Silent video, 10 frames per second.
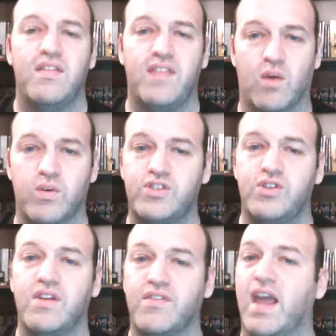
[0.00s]
There was
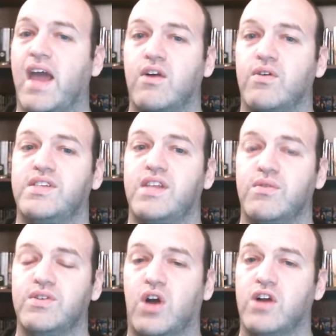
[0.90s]
2 different categories. There
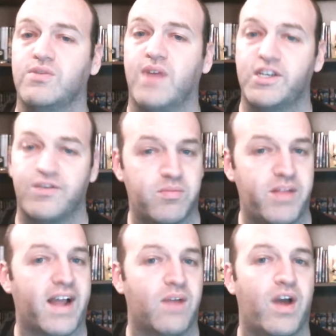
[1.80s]
was art direction for
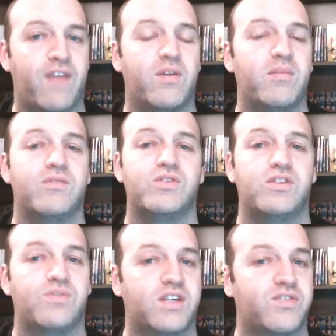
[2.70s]
black and white film, there was
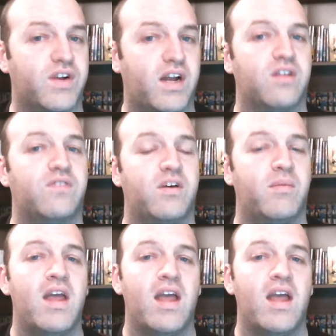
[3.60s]
art direction for colored film,